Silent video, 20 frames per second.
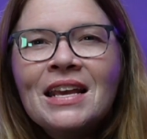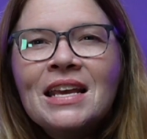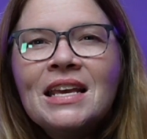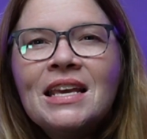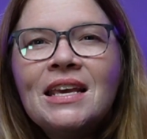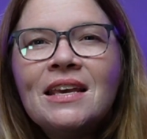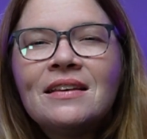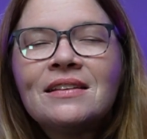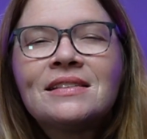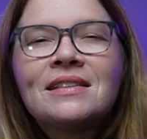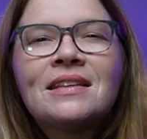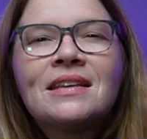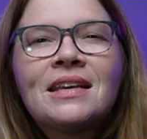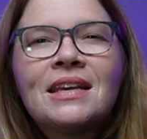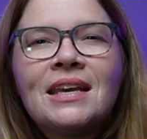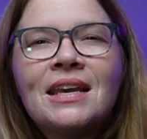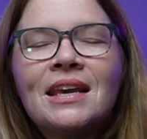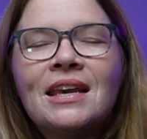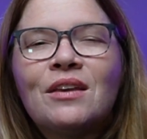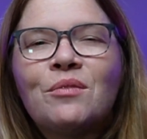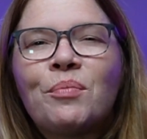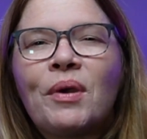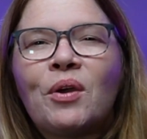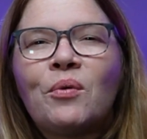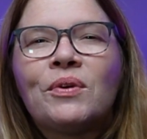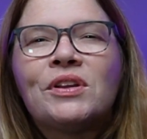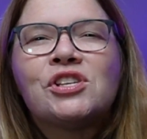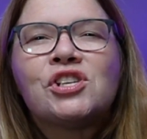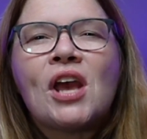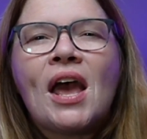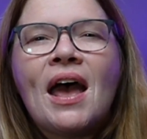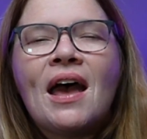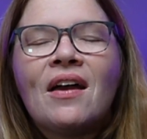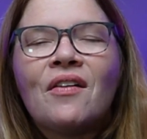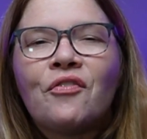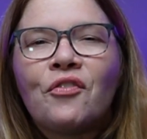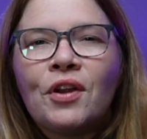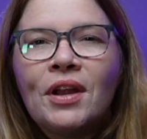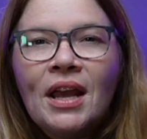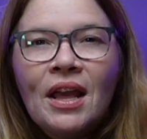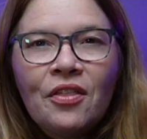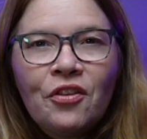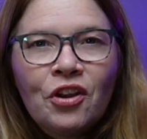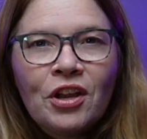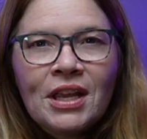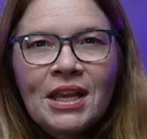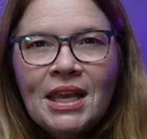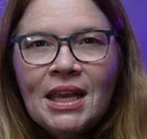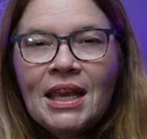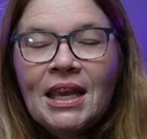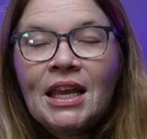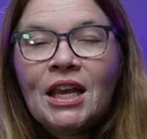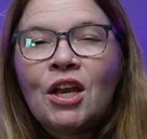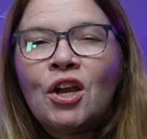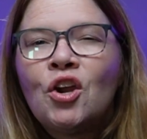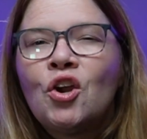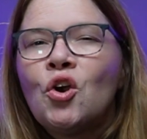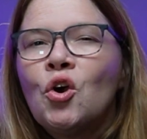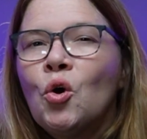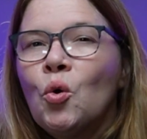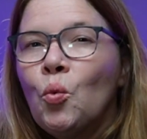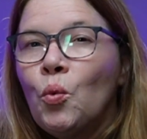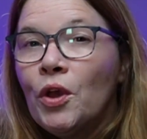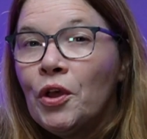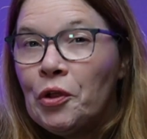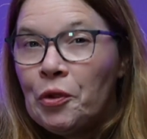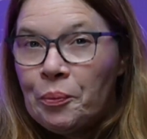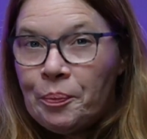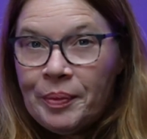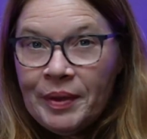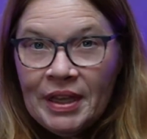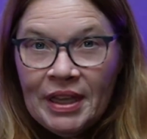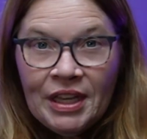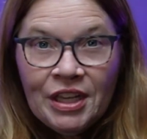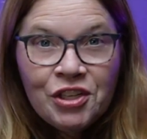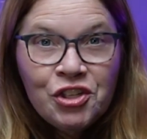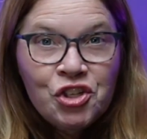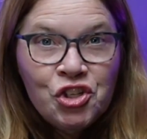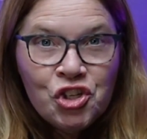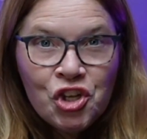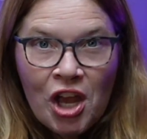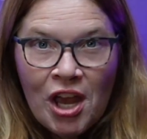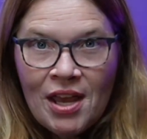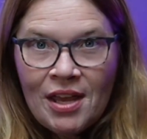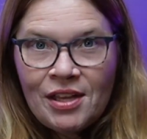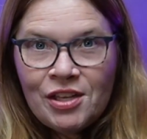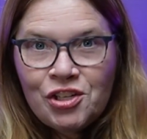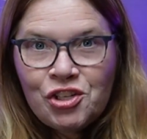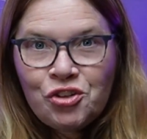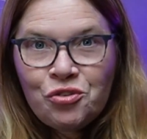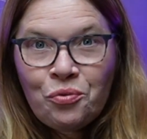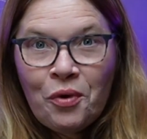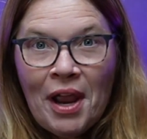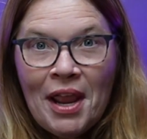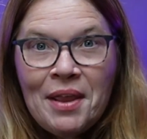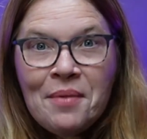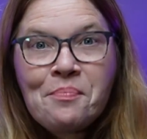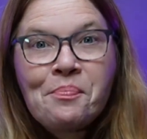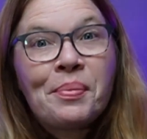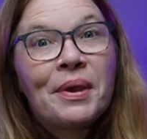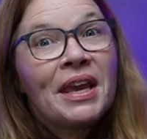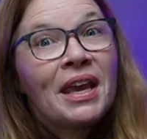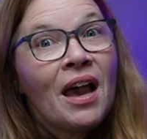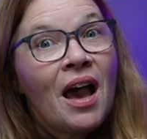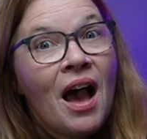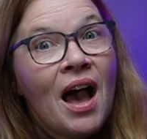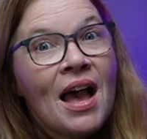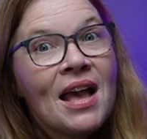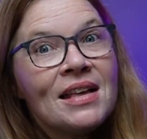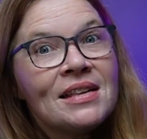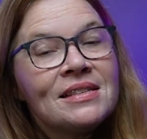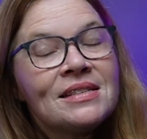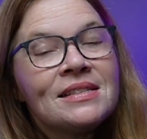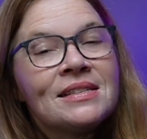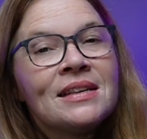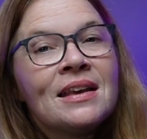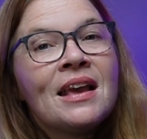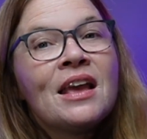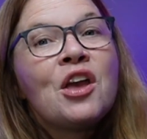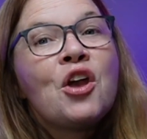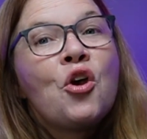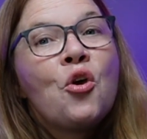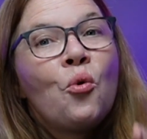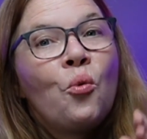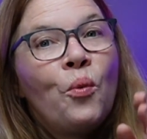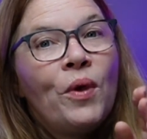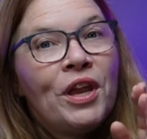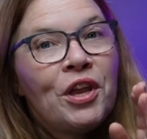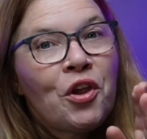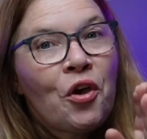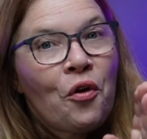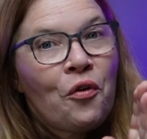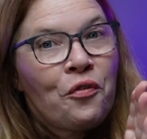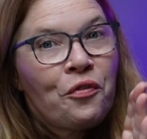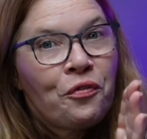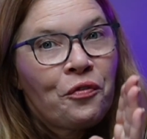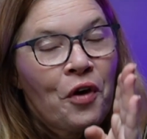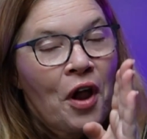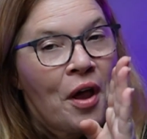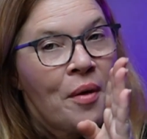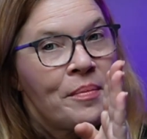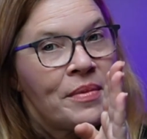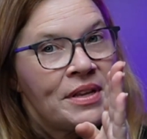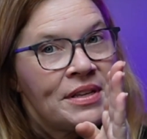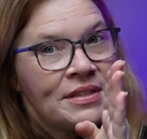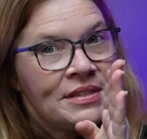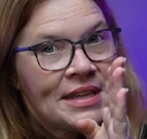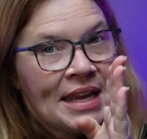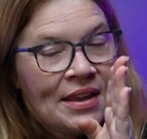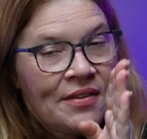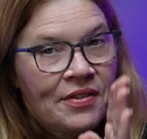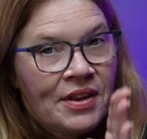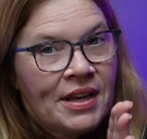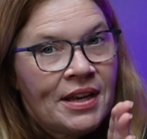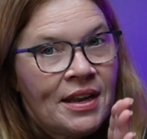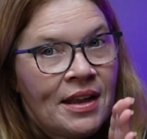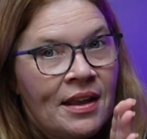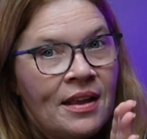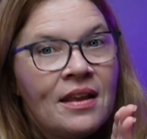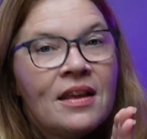He is the king by which every other king will be judged, right? Because we go from David